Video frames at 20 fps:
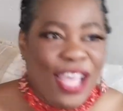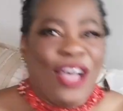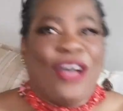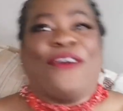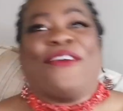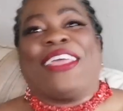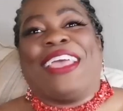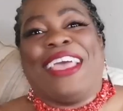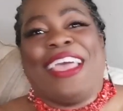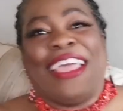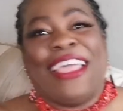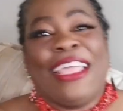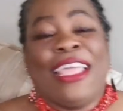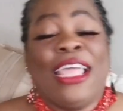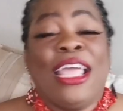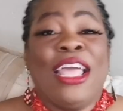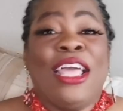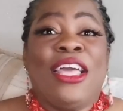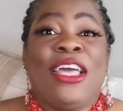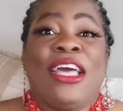Okay?
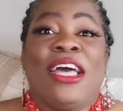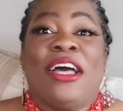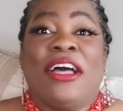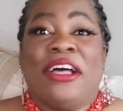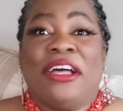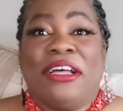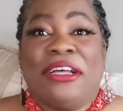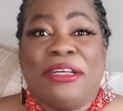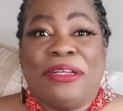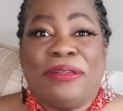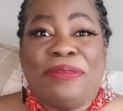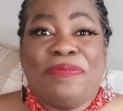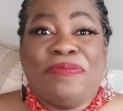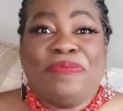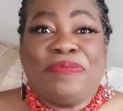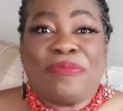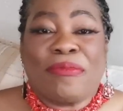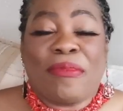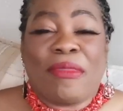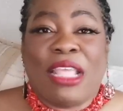There
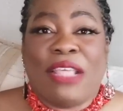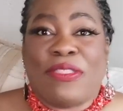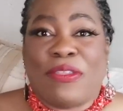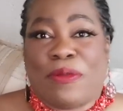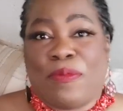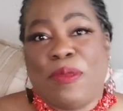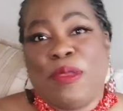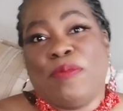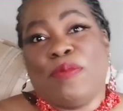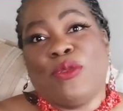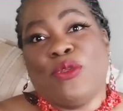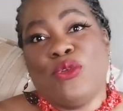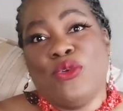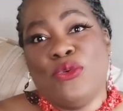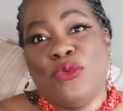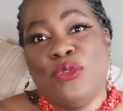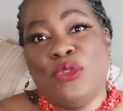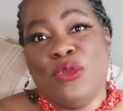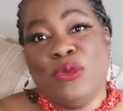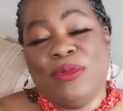are people
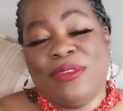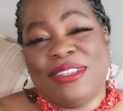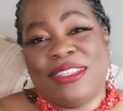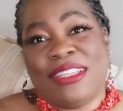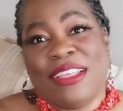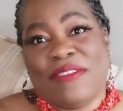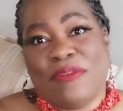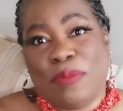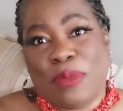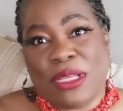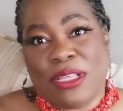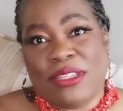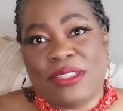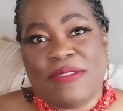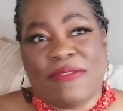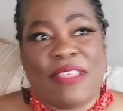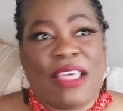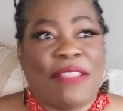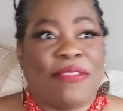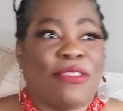who lose stuff because
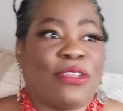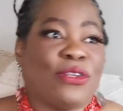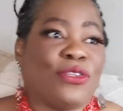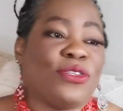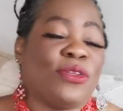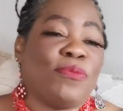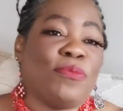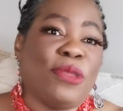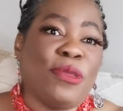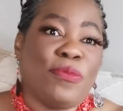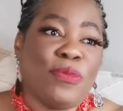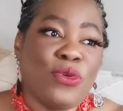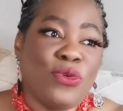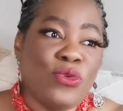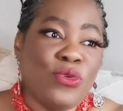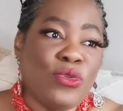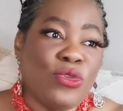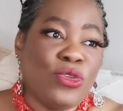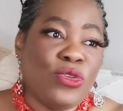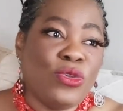of that. There are some people
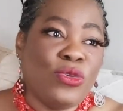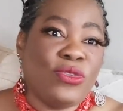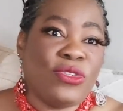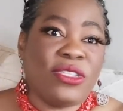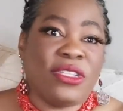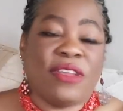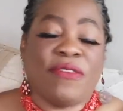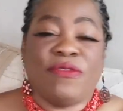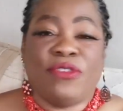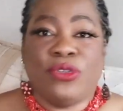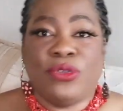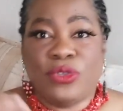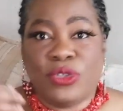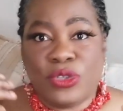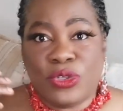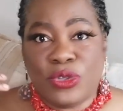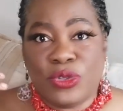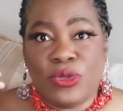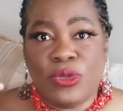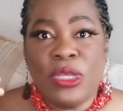who lose stuff due
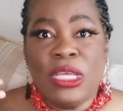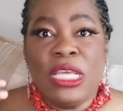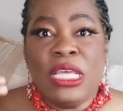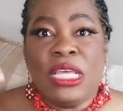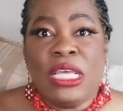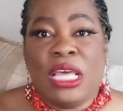to,